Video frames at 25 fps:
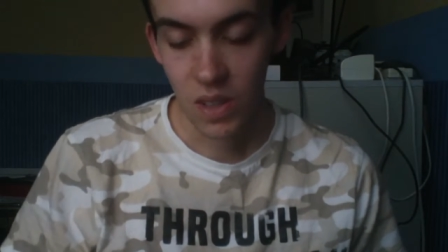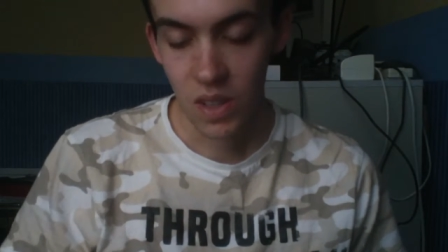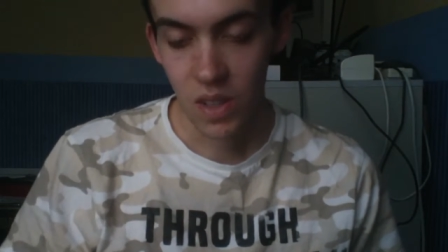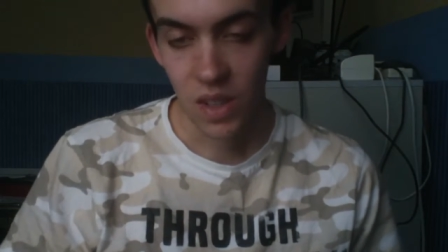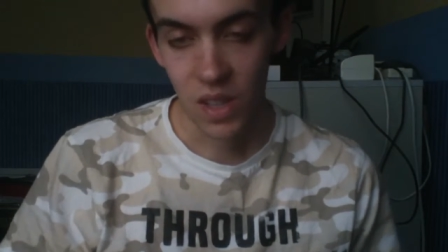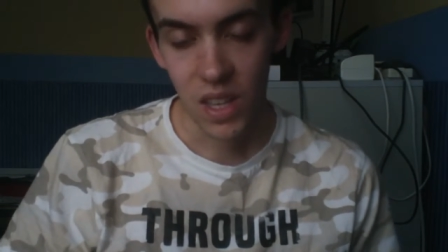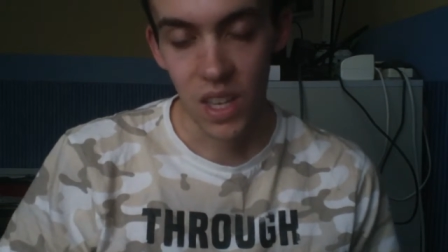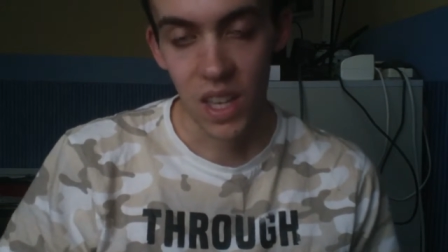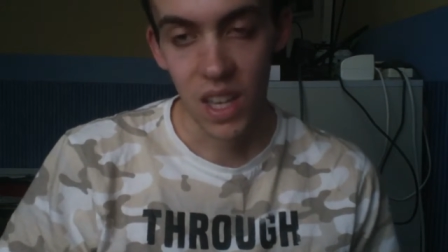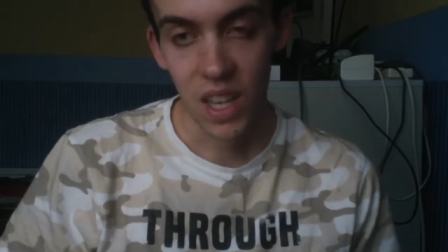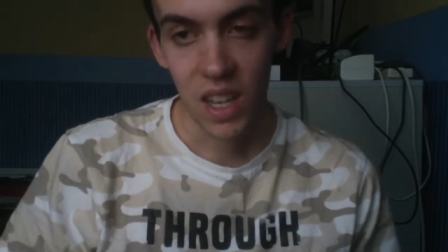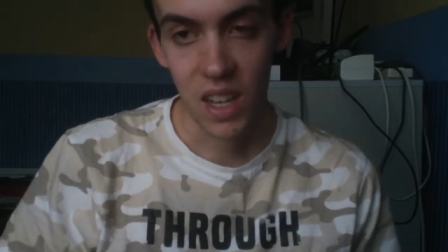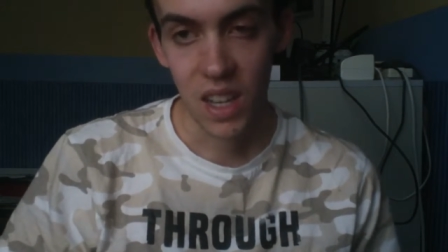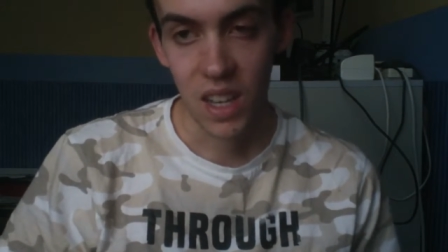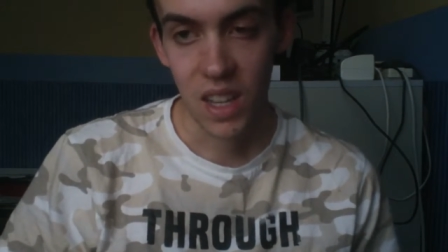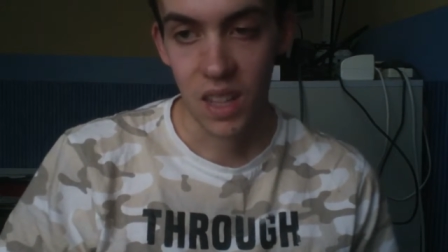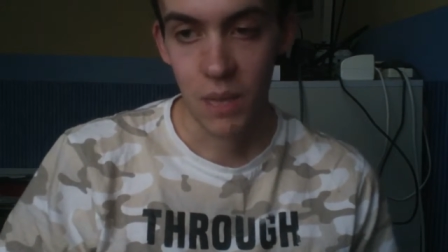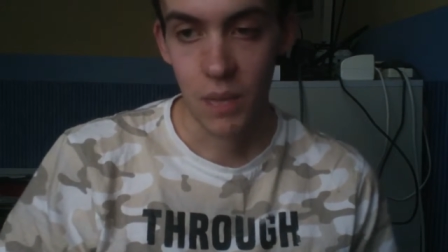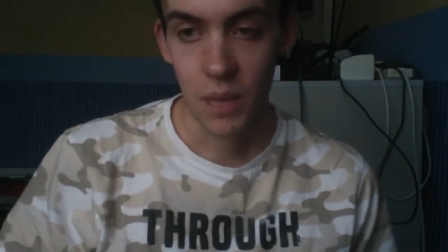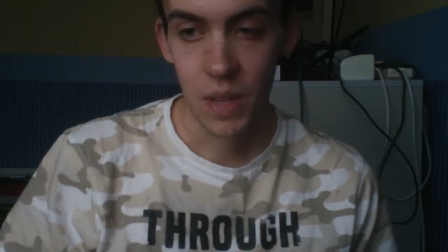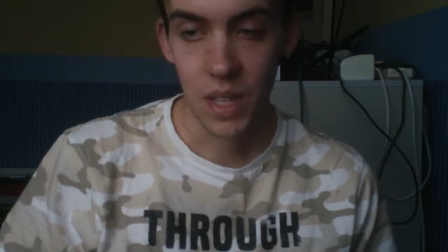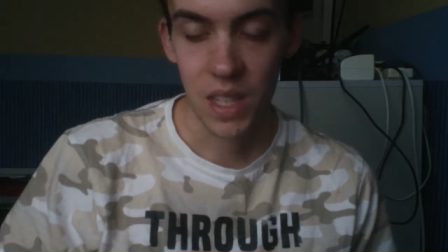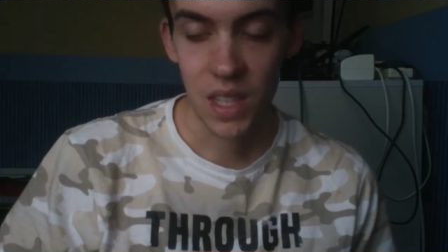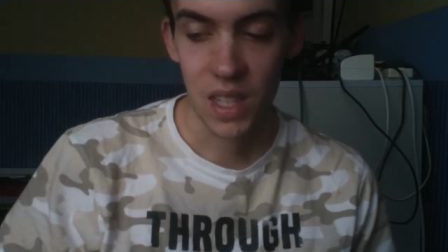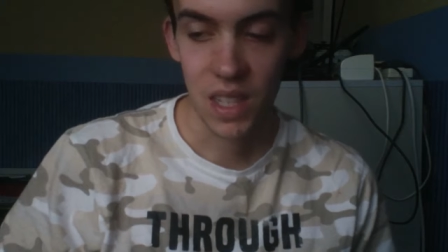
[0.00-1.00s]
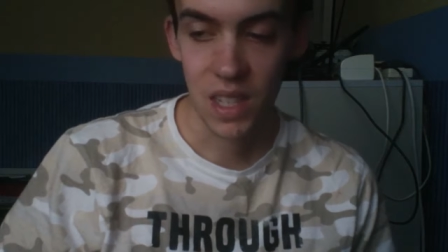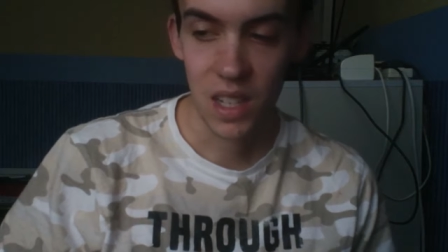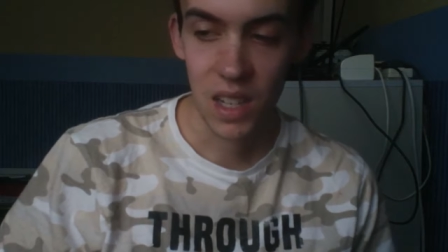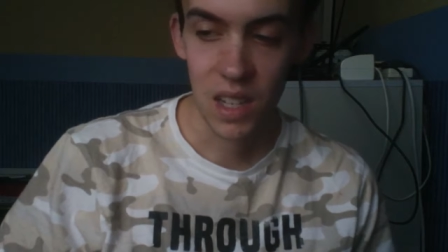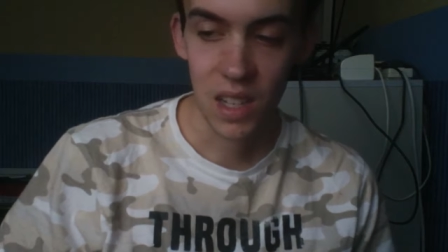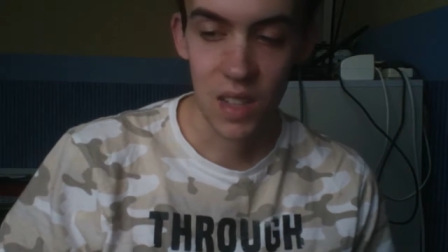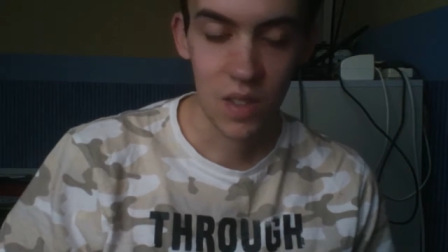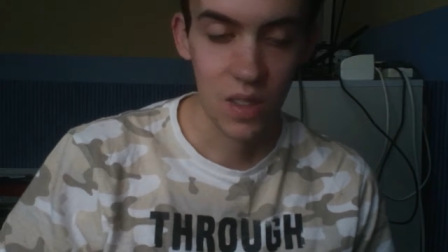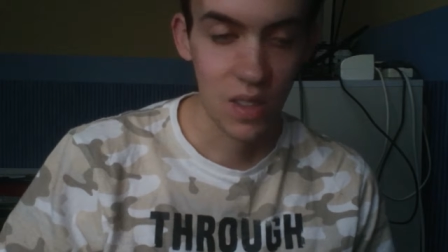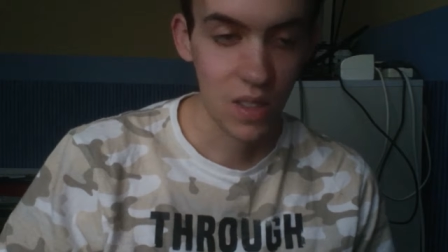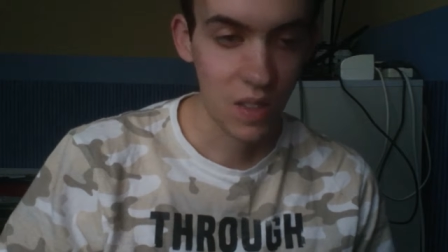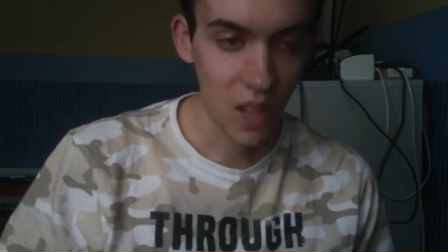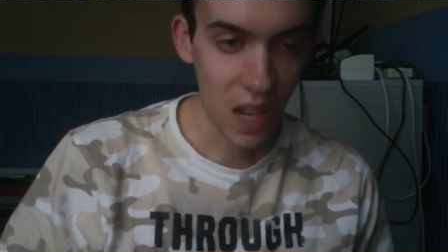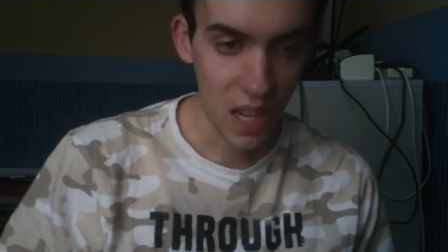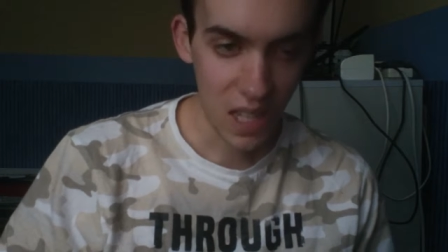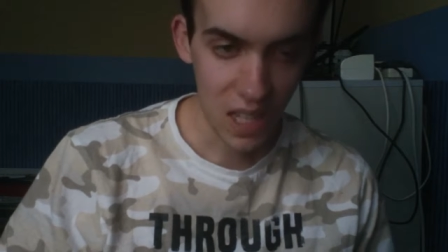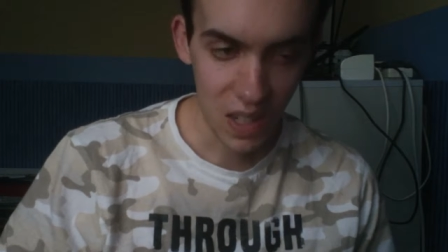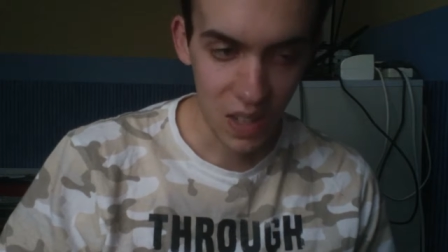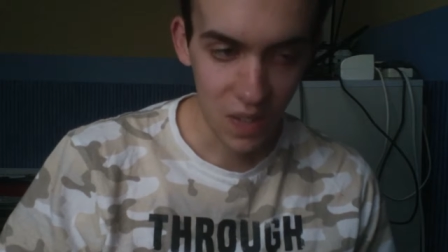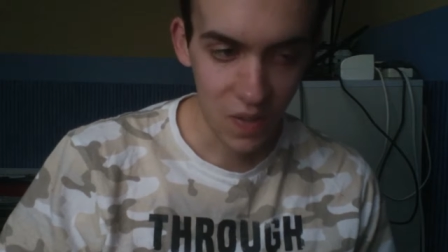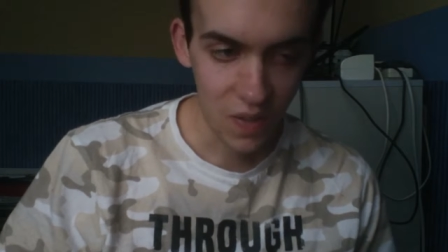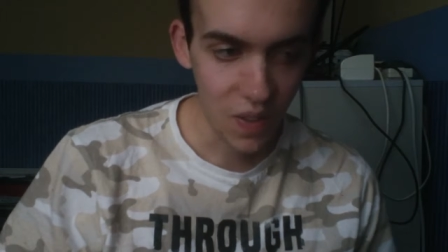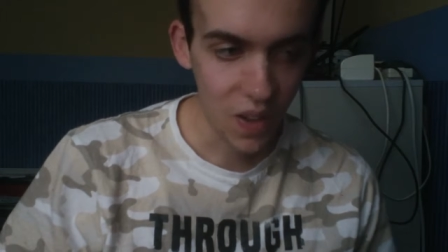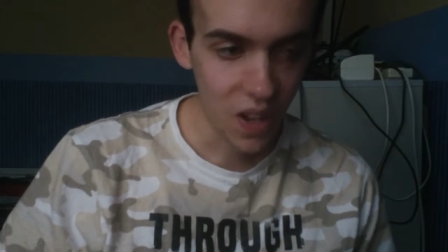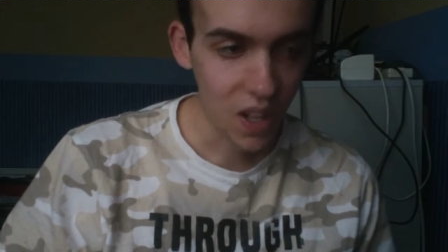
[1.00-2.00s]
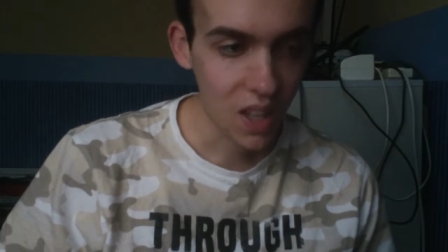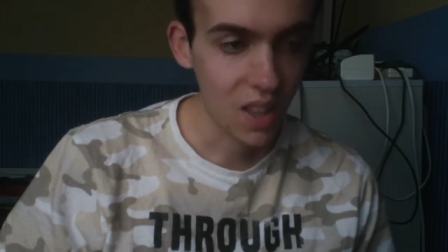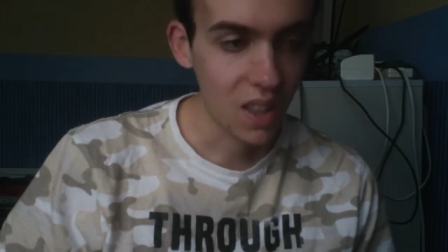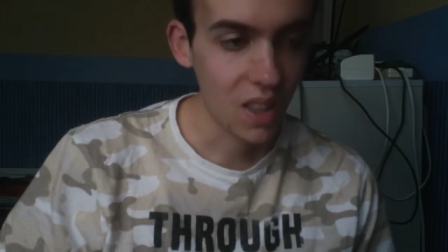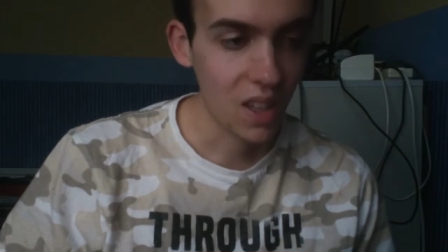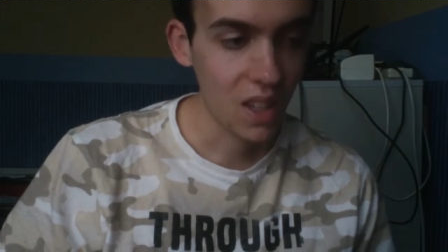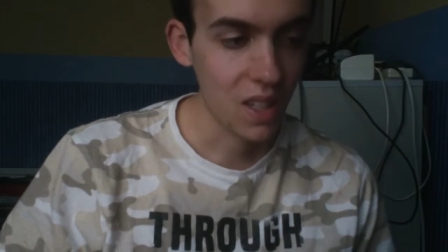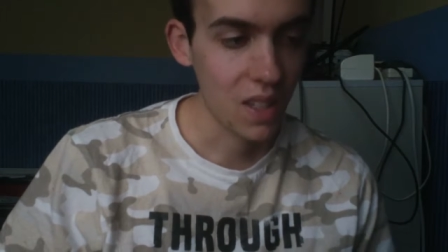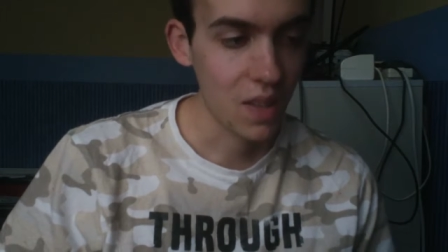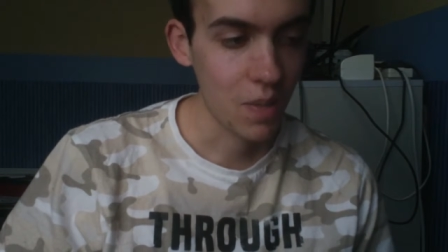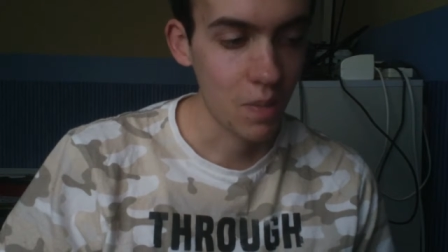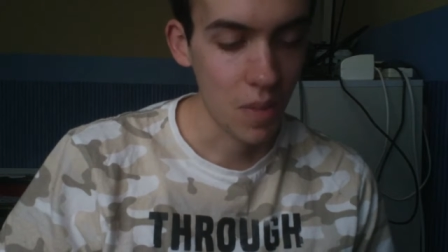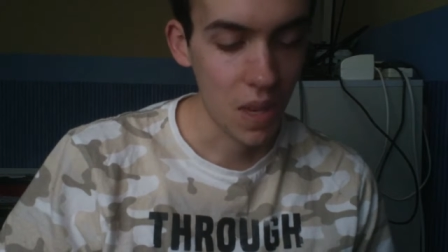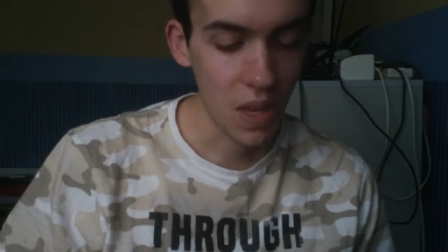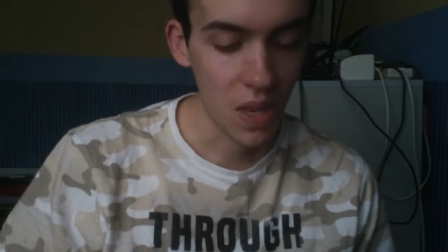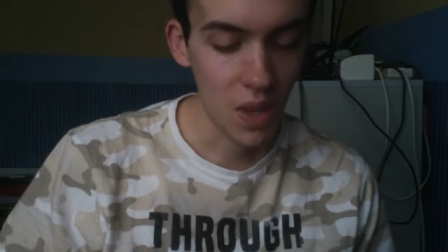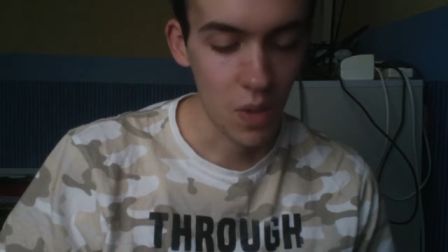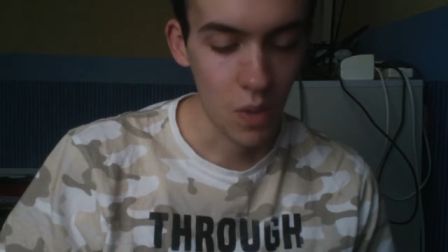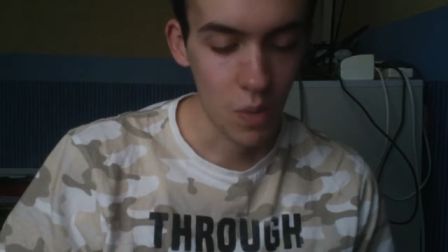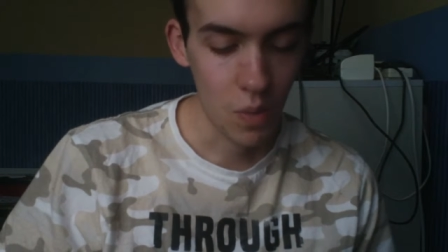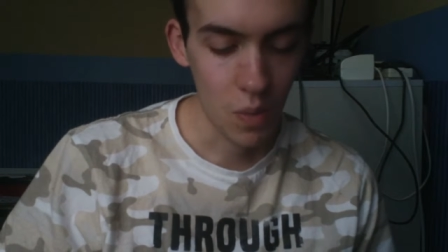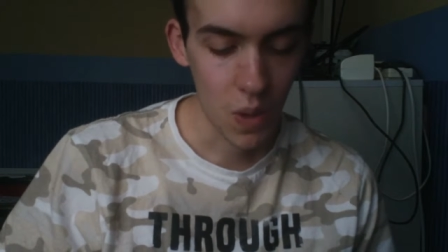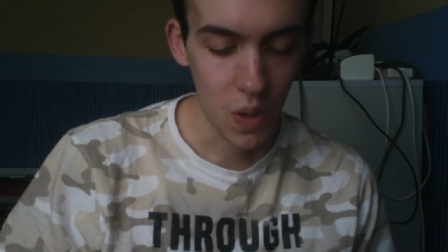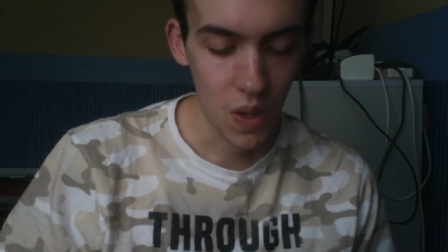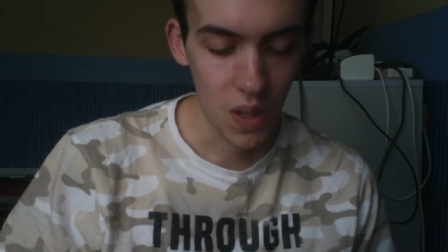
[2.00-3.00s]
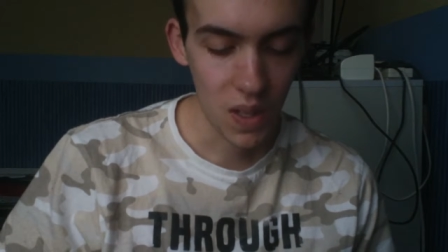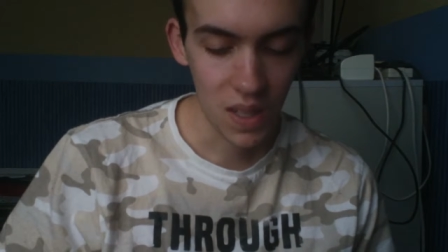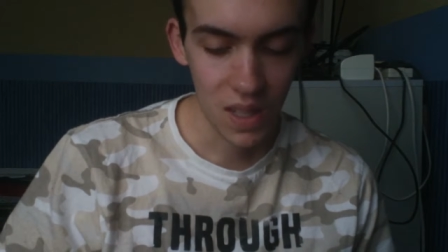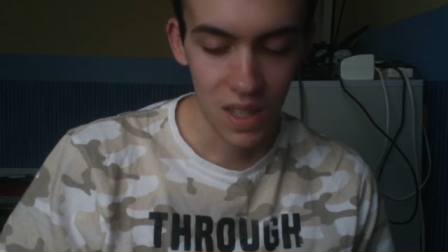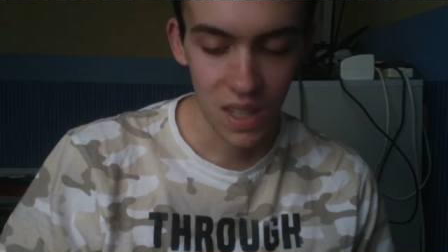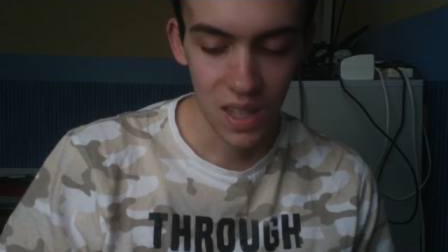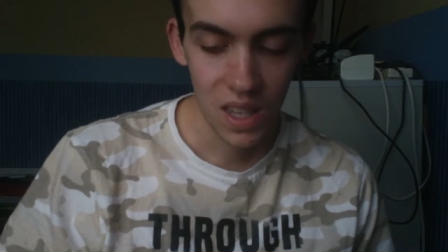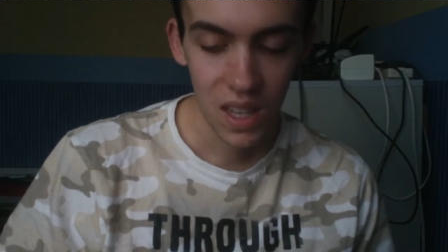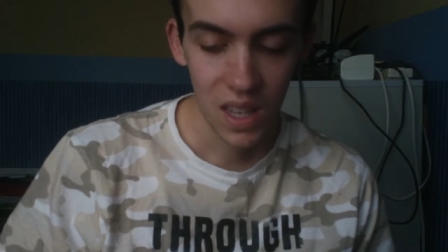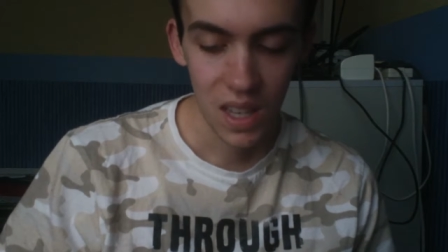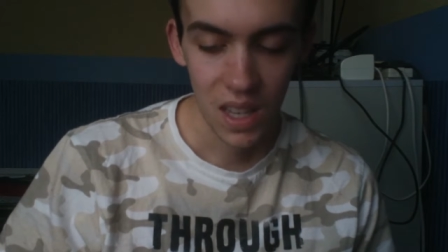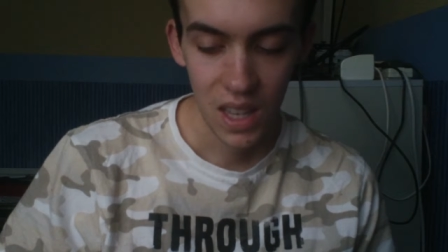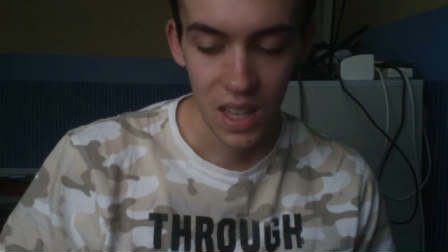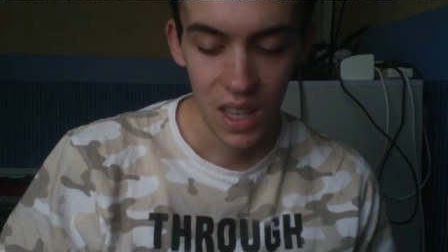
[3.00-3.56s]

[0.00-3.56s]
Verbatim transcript: So, yeah, and basically says, actually, it's finally nice to meet you in person.